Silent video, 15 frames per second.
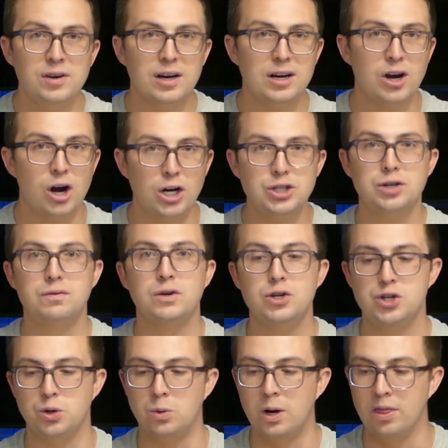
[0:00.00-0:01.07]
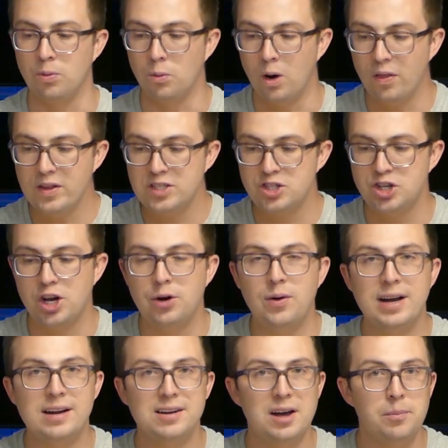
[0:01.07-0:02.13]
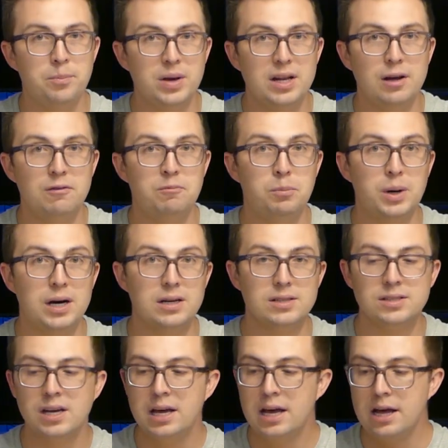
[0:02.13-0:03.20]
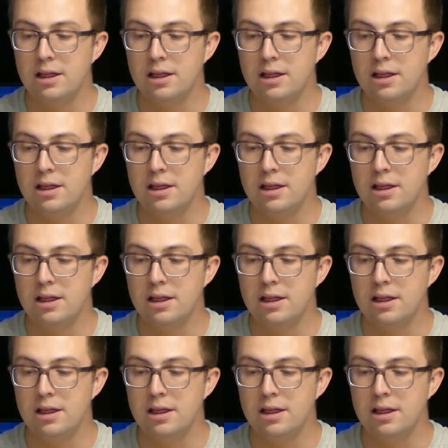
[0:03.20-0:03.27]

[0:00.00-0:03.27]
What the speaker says: a controversial one that's generated a bit of buzz.